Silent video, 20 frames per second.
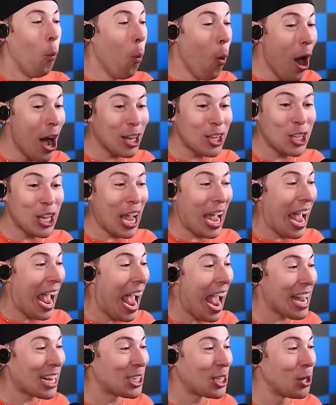What the
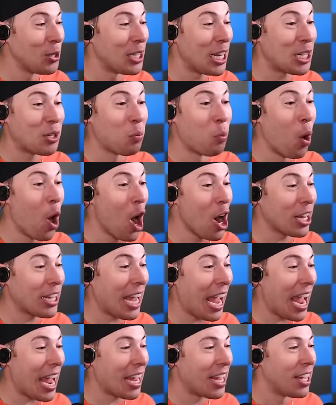heck, dude? It's
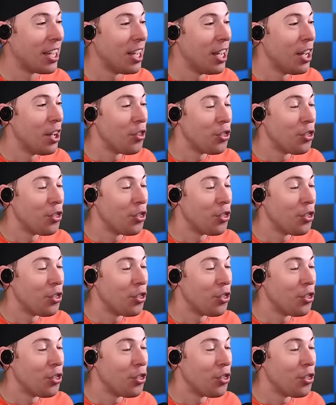working!